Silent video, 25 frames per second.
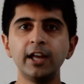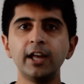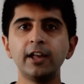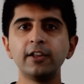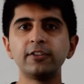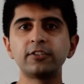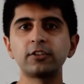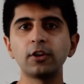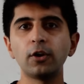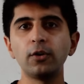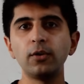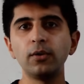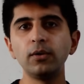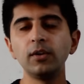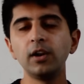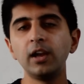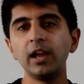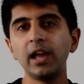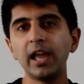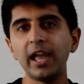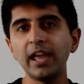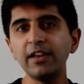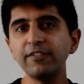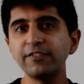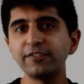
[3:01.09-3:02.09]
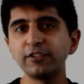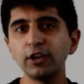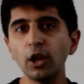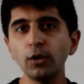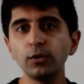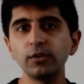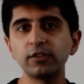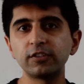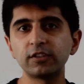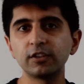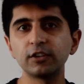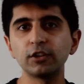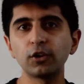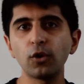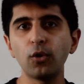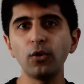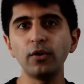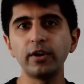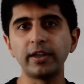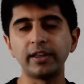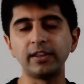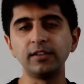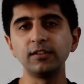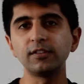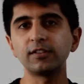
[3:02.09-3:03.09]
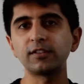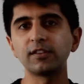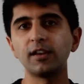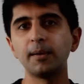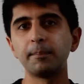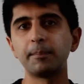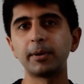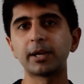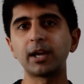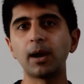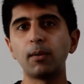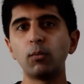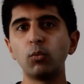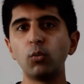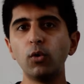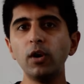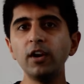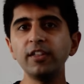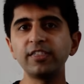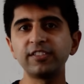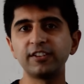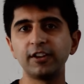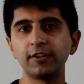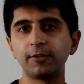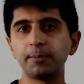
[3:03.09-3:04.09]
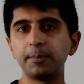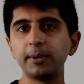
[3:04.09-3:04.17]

So if notes and coins become worthless